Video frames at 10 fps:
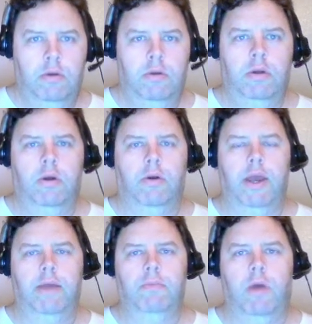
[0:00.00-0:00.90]
Okay,
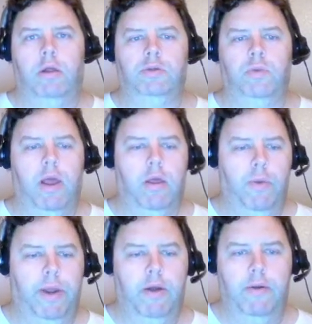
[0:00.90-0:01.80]
all is well. We
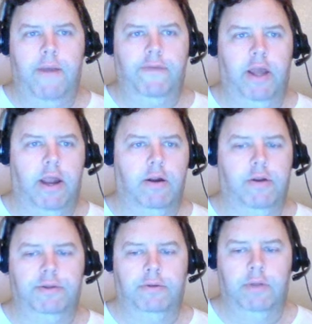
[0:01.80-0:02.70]
don't have any errors.
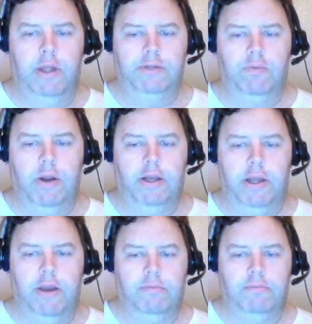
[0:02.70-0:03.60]
Let's run it now.
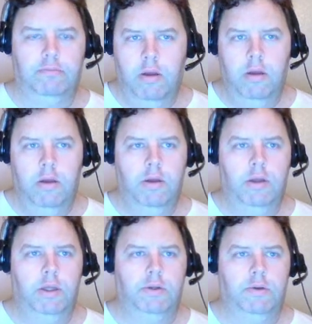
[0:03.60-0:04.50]
So we're
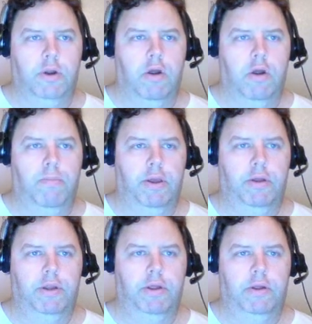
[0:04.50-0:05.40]
going to go to build,
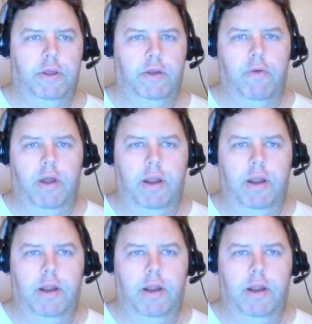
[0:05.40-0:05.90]
then run.